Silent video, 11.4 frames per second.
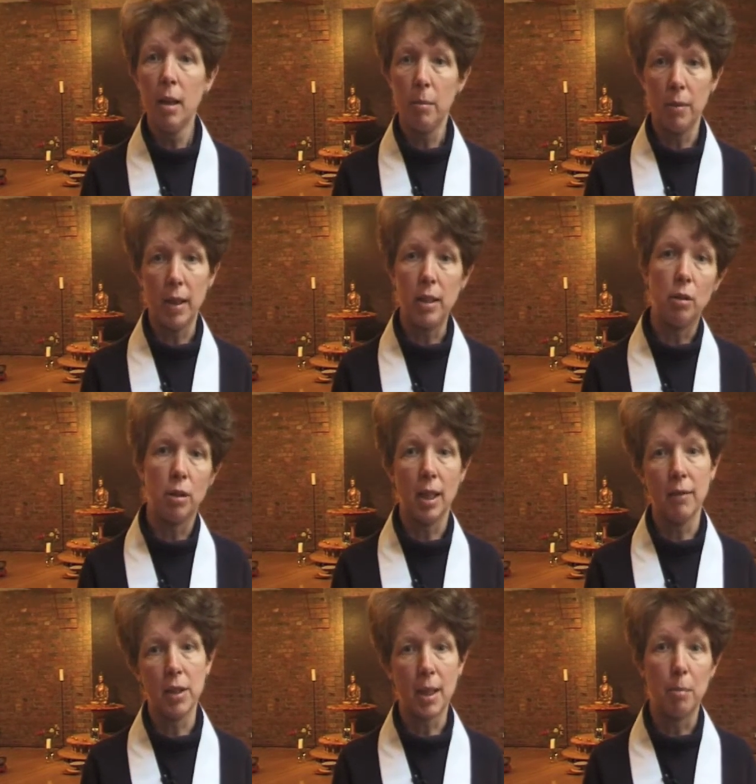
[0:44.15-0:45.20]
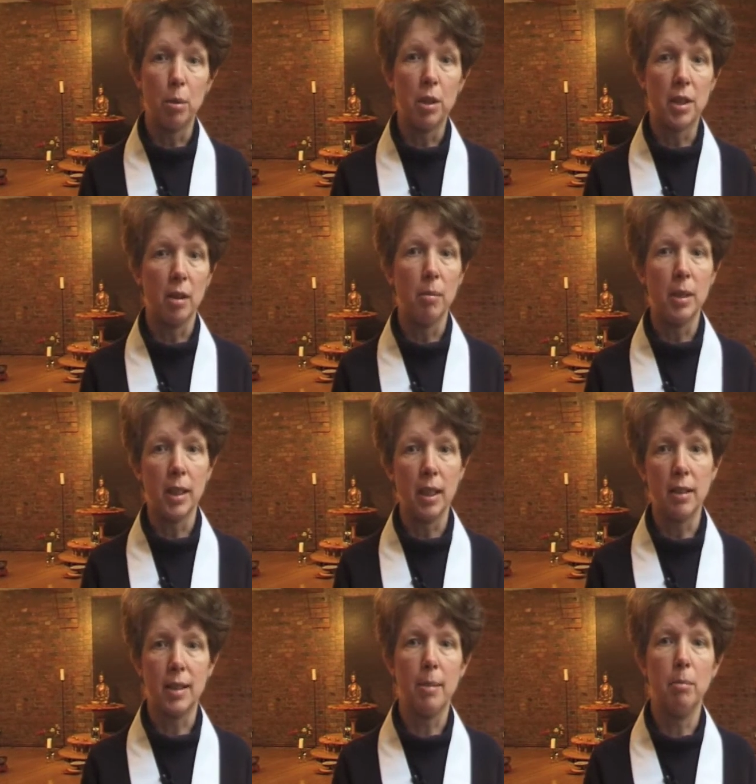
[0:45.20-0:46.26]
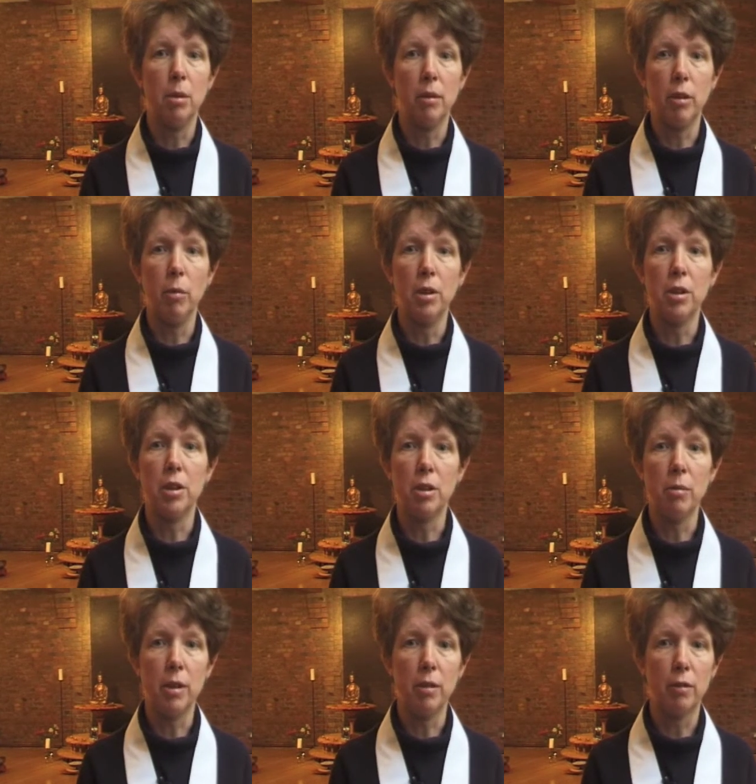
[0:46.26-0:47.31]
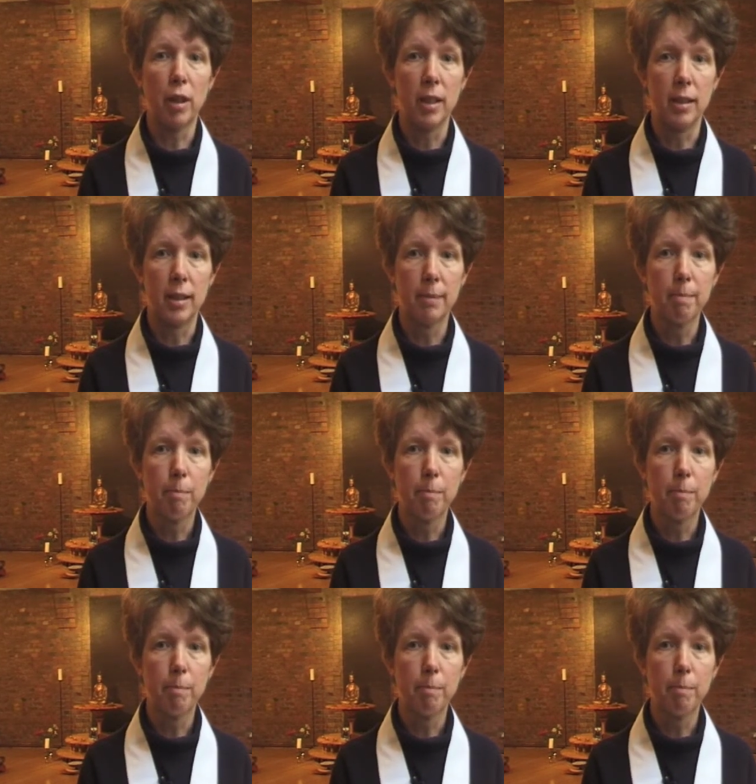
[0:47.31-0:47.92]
but then you could have a separate ceremony at the temple if you wanted to with your friends.